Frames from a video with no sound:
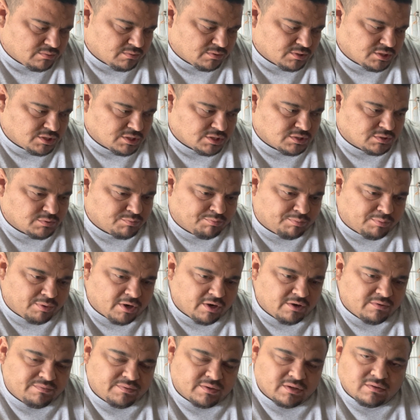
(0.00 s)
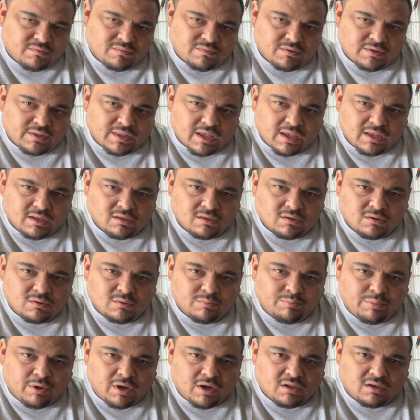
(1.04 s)
which is perfect for that little
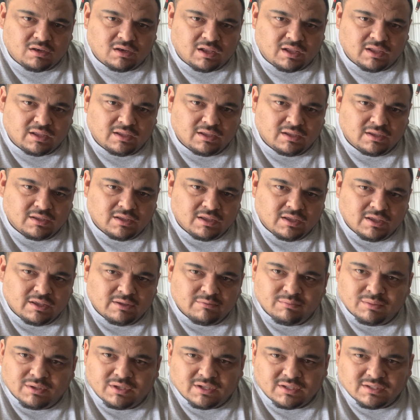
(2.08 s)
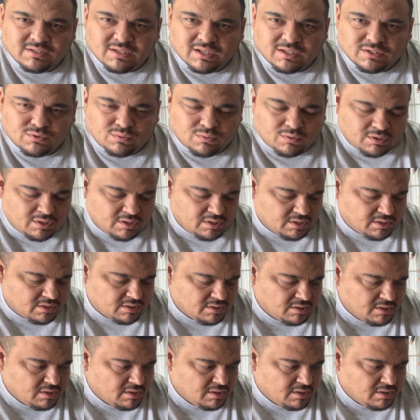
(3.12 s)
pod light, because that's what a